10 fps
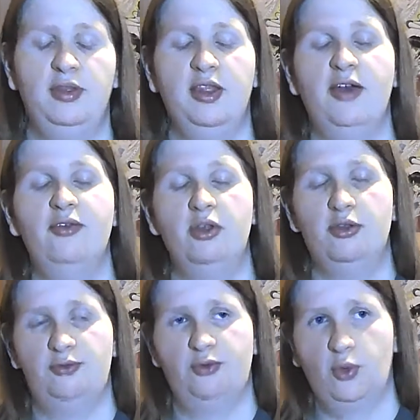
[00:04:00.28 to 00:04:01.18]
the
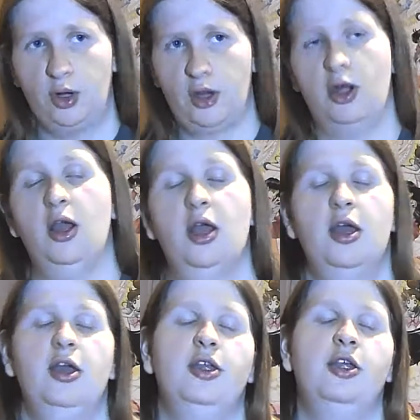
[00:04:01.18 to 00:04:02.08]
devil, for
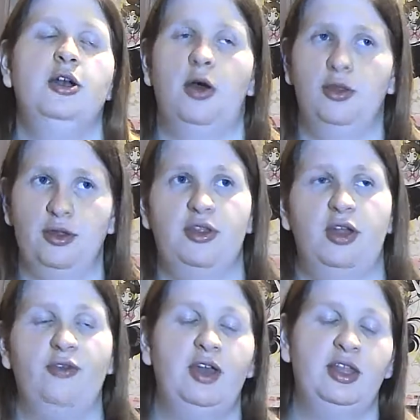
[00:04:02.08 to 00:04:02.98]
all this
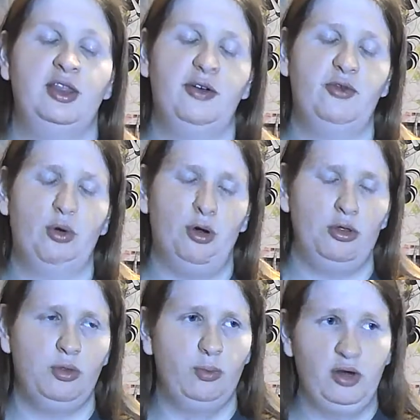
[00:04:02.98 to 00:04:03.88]
stuff. And then, of
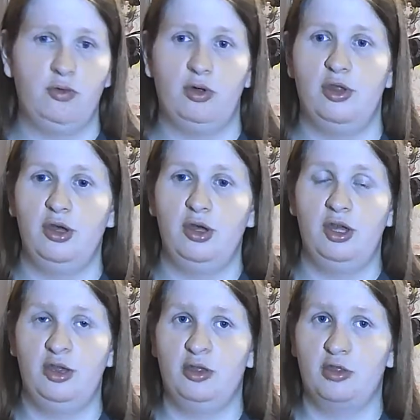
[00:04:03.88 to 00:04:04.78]
course, when Grisha
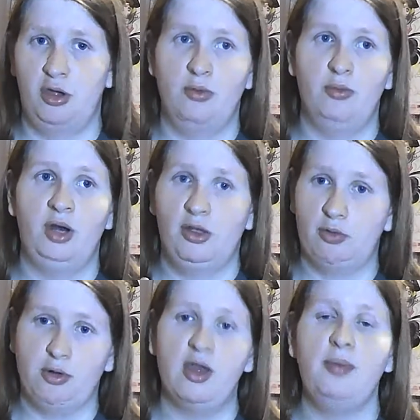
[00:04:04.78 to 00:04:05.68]
is, when he
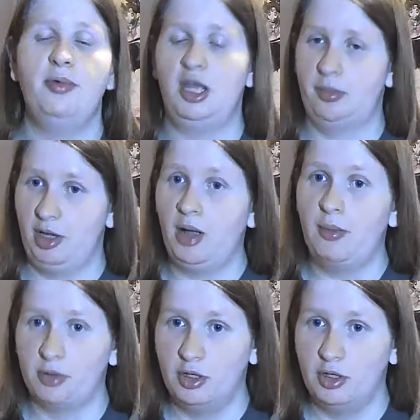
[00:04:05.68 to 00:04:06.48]
grows up and he becomes a